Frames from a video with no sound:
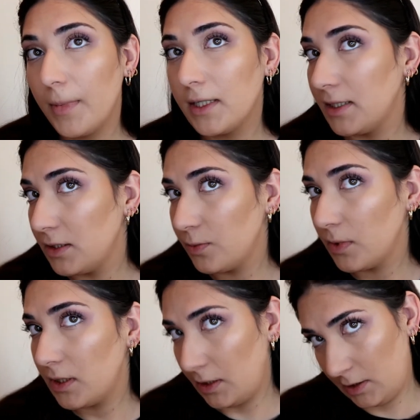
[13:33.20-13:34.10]
but this
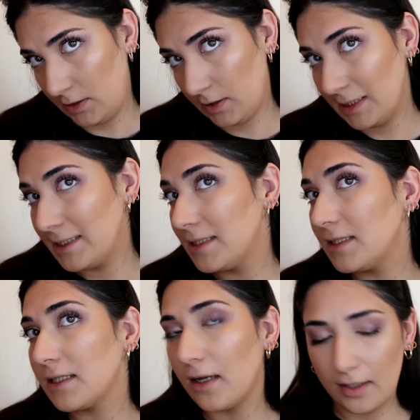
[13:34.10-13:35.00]
one is
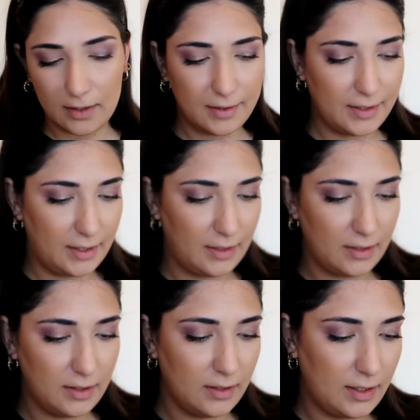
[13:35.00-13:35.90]
stunning.
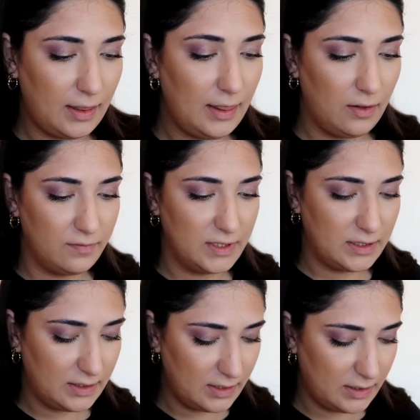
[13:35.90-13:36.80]
I love
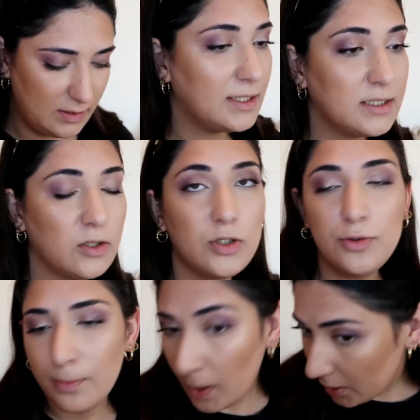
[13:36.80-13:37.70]
this. It's not
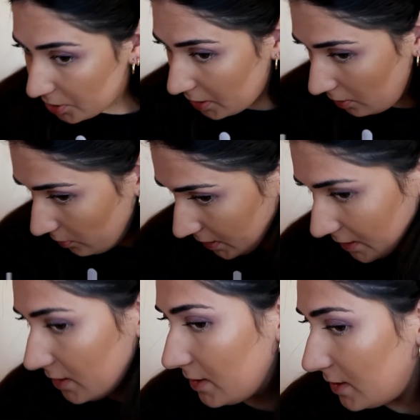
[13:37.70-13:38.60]
too much. It
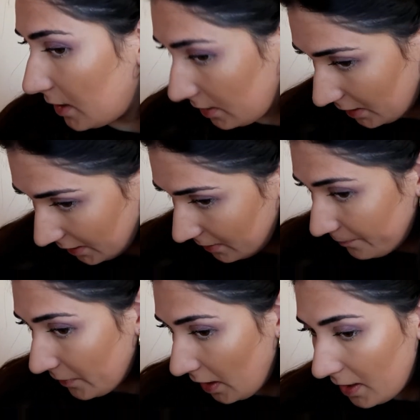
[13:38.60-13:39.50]
looks like
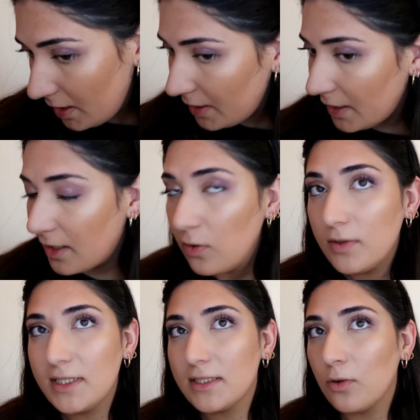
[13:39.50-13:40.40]
it
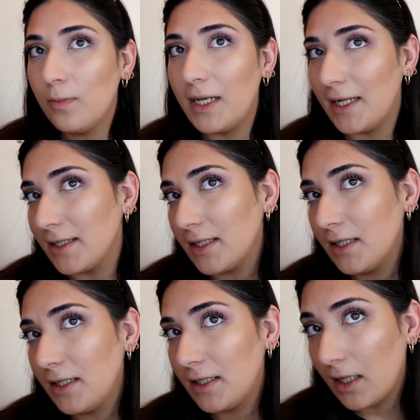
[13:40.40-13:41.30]
looks so
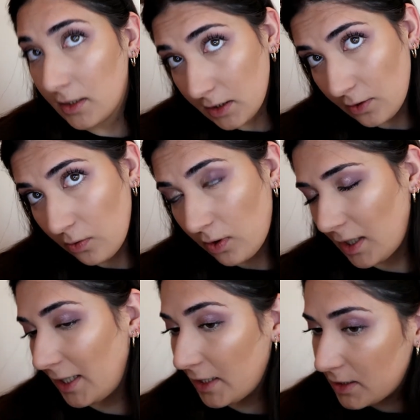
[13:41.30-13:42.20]
blended. It doesn't
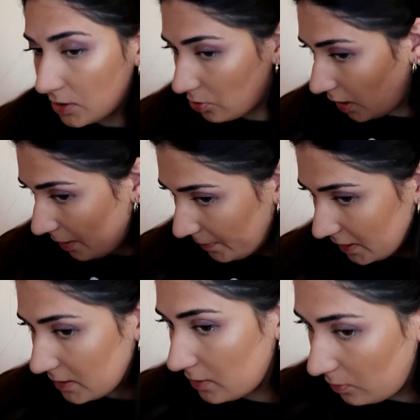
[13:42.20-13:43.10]
look like a stripe.
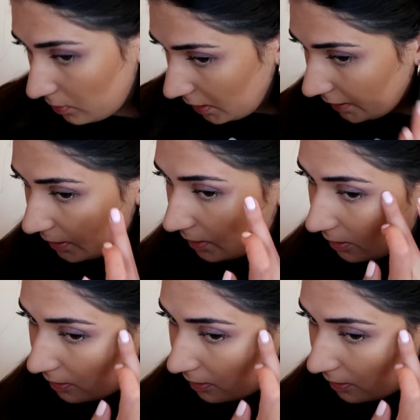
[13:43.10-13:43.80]
It doesn't look like